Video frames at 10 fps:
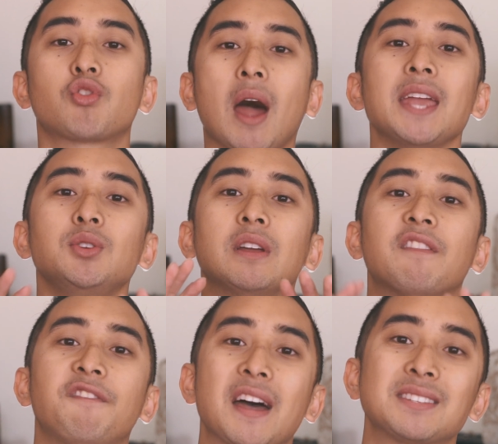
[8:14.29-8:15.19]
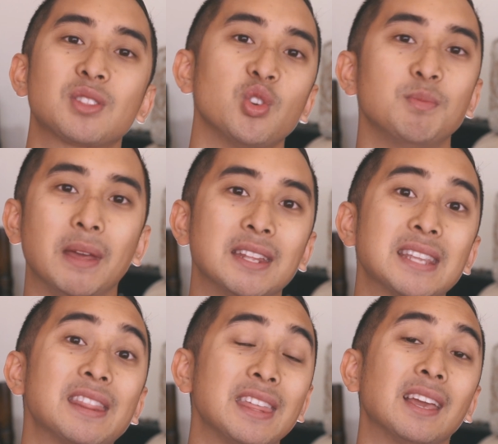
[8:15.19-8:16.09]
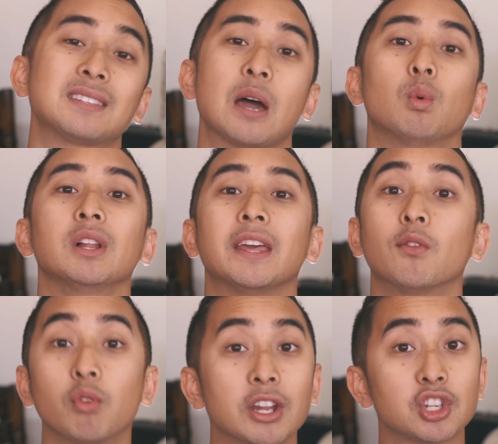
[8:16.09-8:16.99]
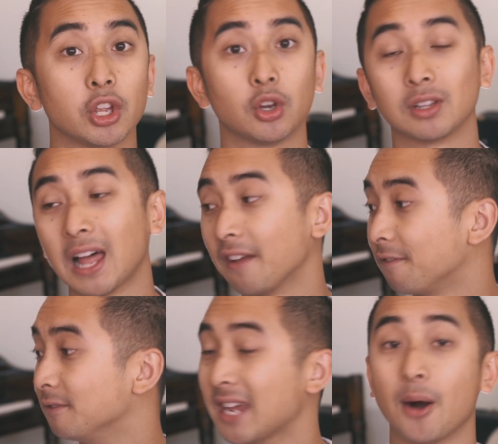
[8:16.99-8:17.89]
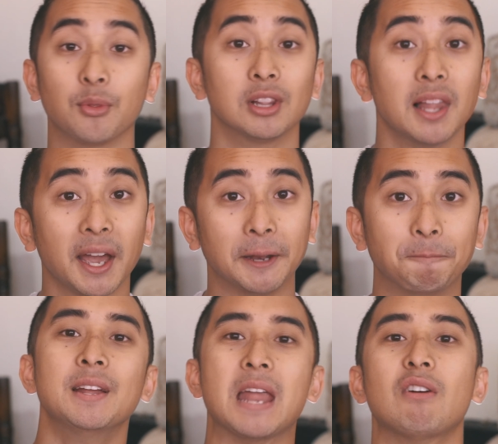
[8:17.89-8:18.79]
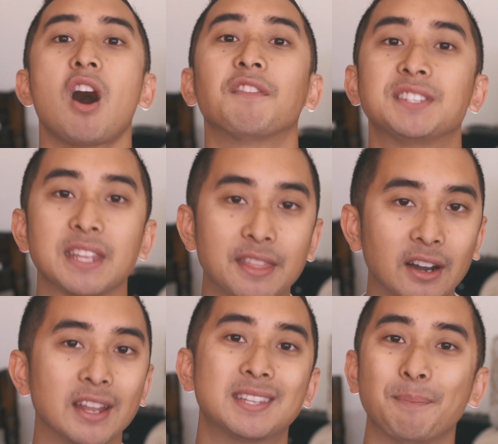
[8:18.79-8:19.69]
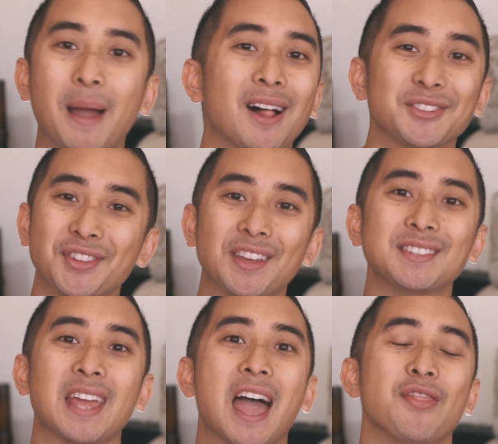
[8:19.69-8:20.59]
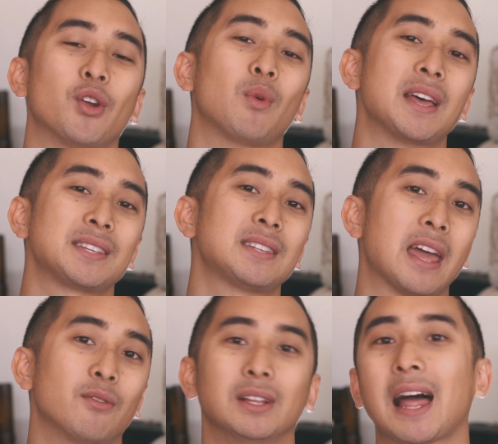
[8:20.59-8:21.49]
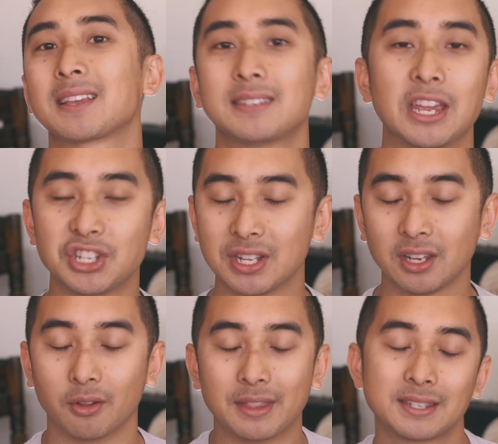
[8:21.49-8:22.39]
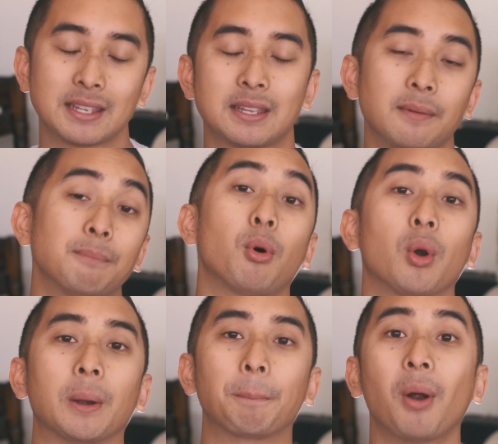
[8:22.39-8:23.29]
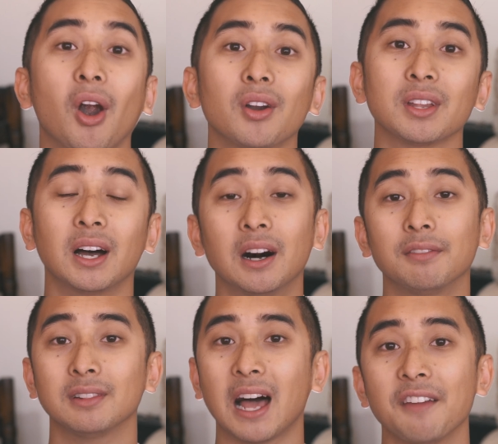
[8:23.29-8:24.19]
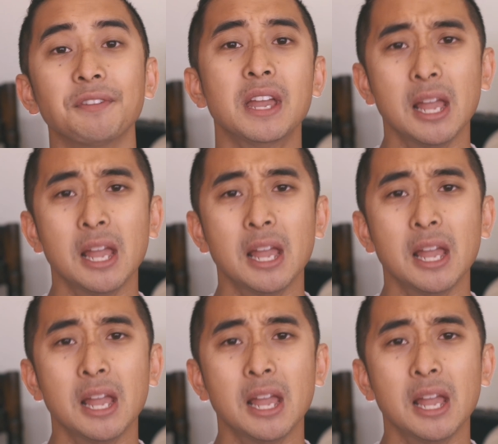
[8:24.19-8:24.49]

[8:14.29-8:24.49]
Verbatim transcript: try to invest those minutes in things that will enrich your life down the line. Now, obviously there is a balance to this and the rest and relaxation, you know, this is an important part of life,